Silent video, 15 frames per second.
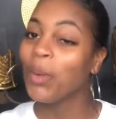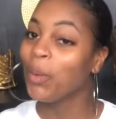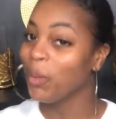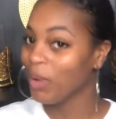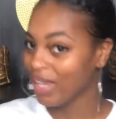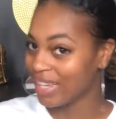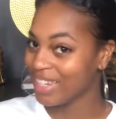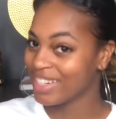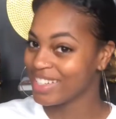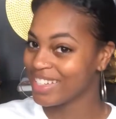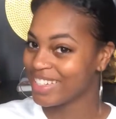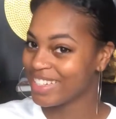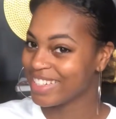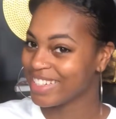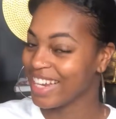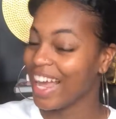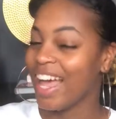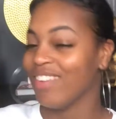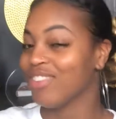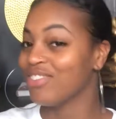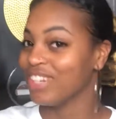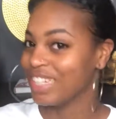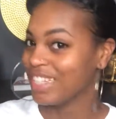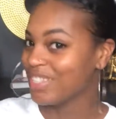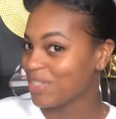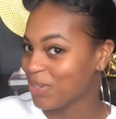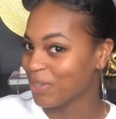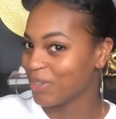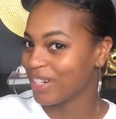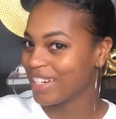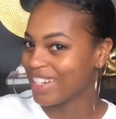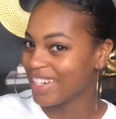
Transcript: which I have a funny story.